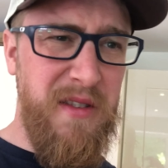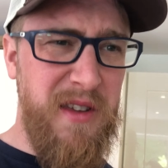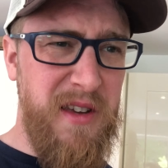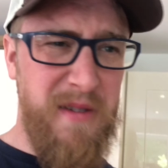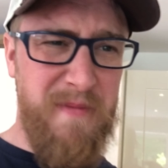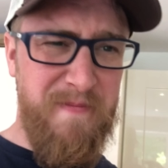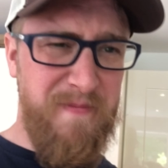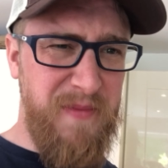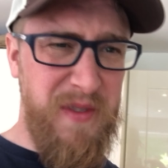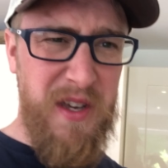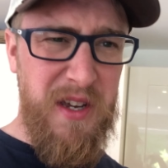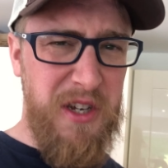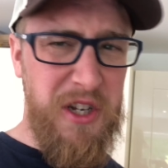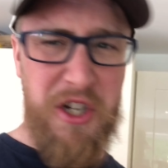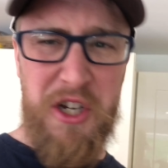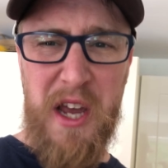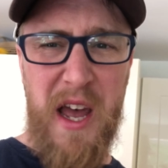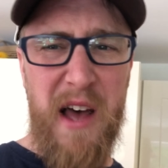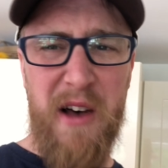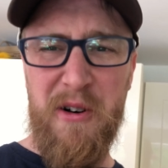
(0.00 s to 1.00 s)
the, the
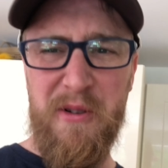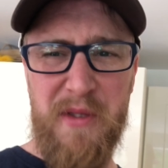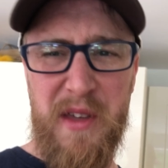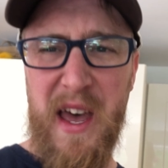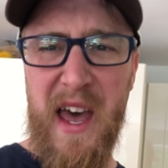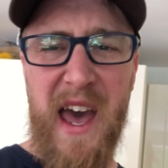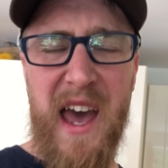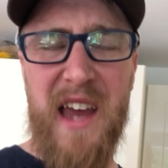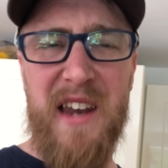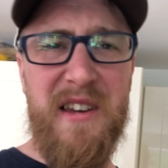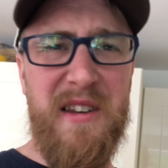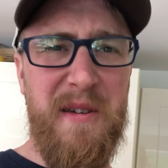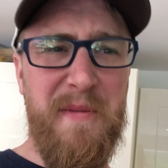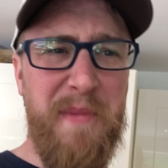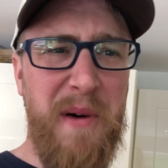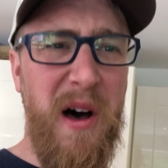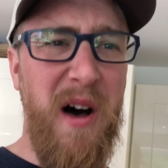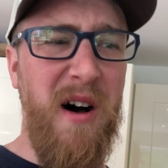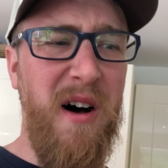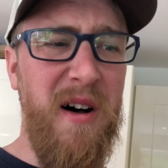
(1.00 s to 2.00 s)
shell, the head
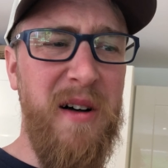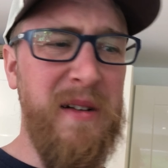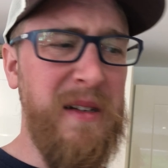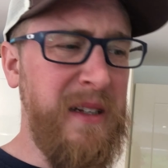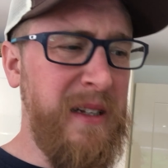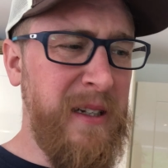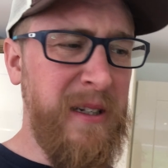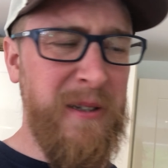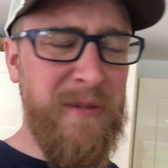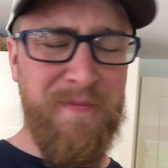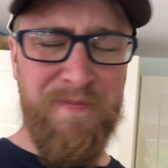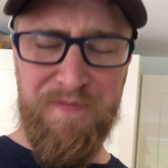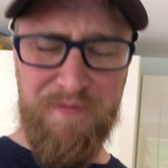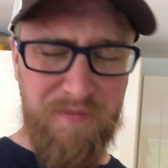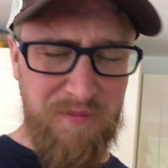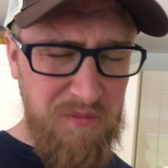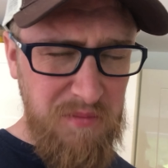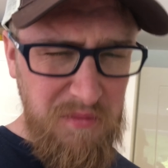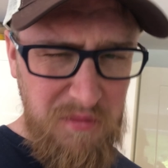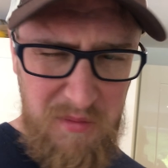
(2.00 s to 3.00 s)
apart,
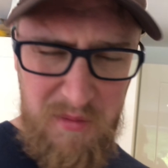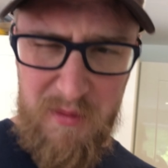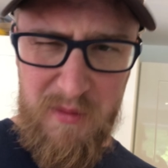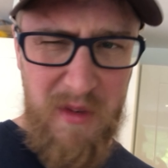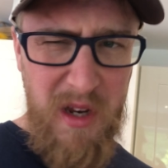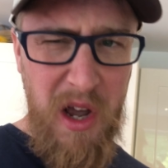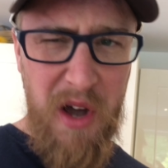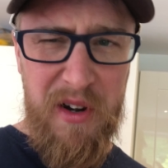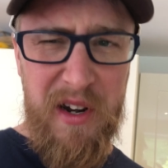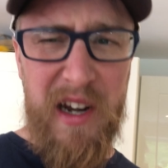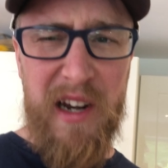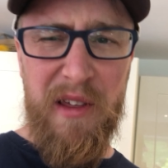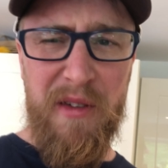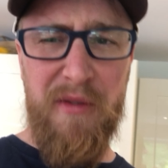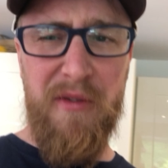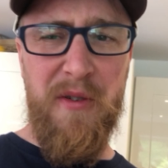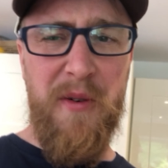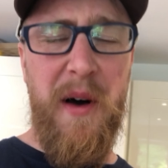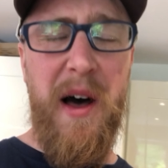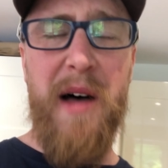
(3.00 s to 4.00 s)
I nearly
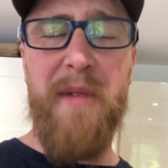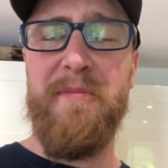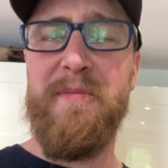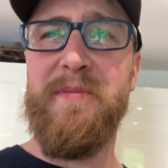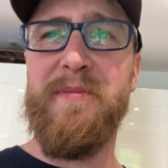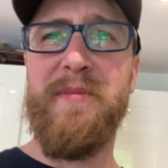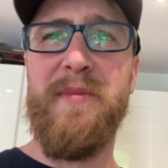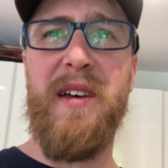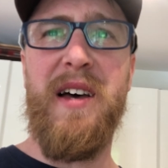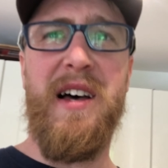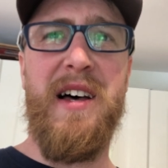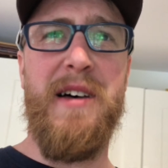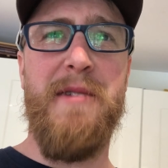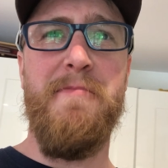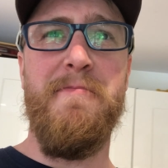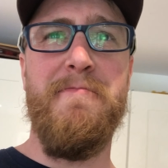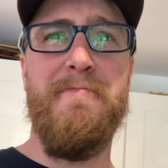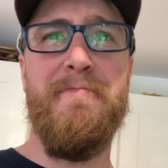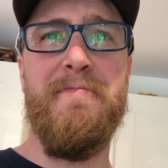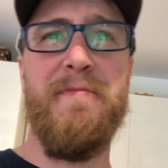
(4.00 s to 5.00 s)
threw up.
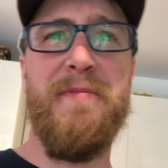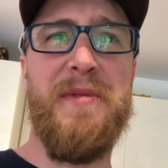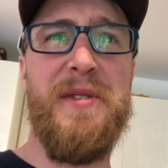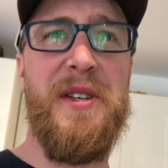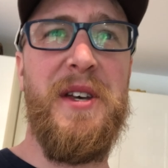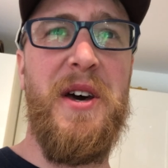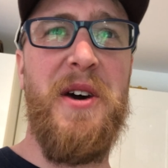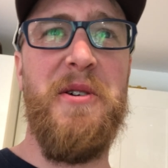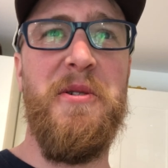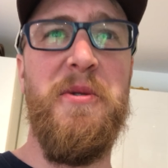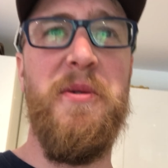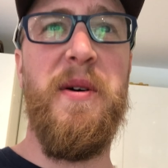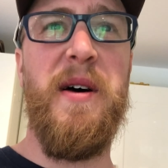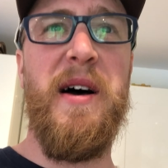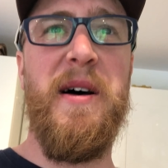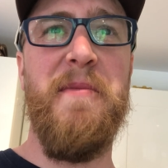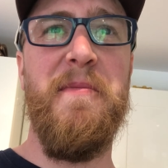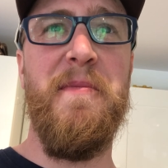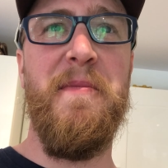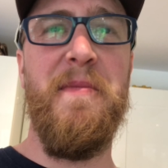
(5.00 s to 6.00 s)
Um, so
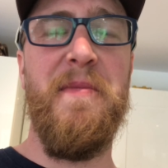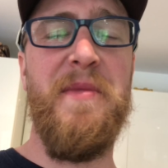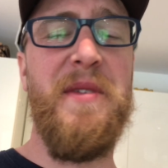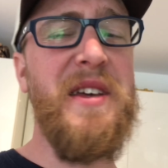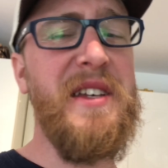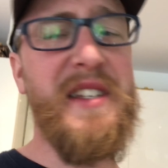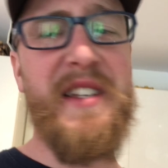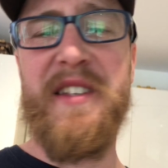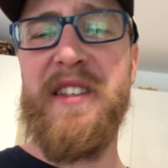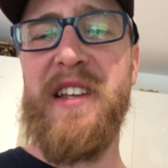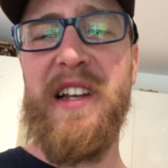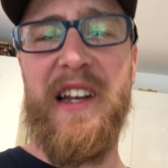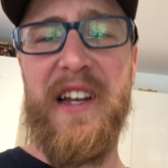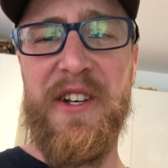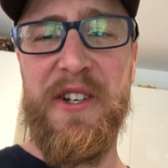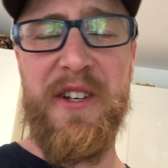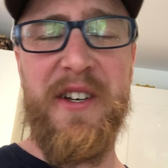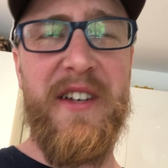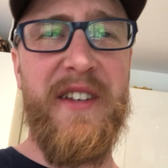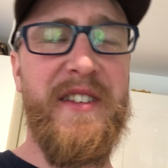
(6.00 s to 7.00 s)
um, this is
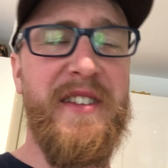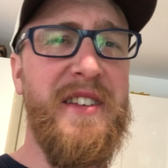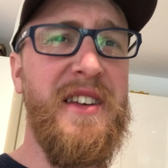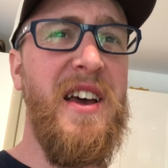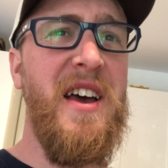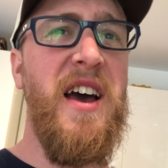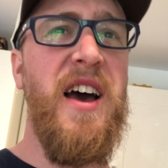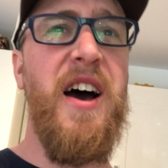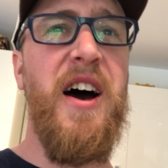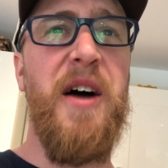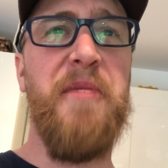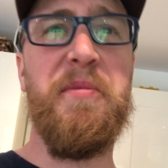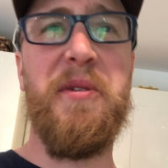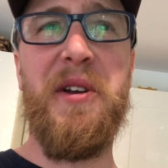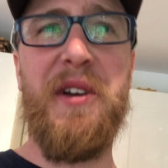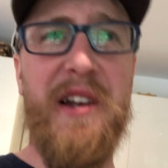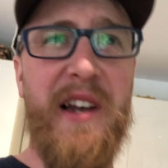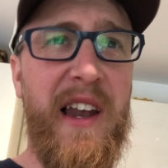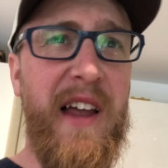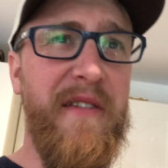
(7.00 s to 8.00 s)
delicious. I'm
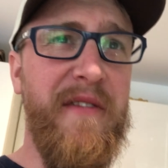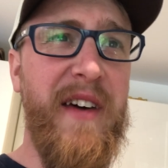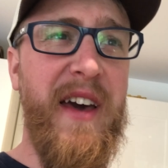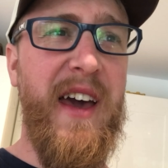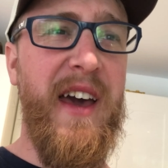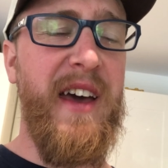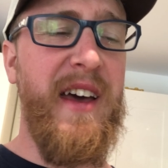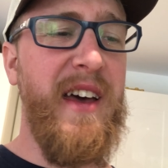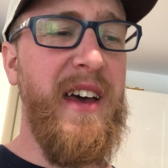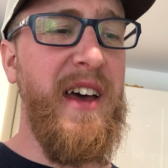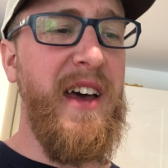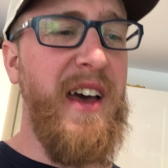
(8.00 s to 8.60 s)
gonna love it.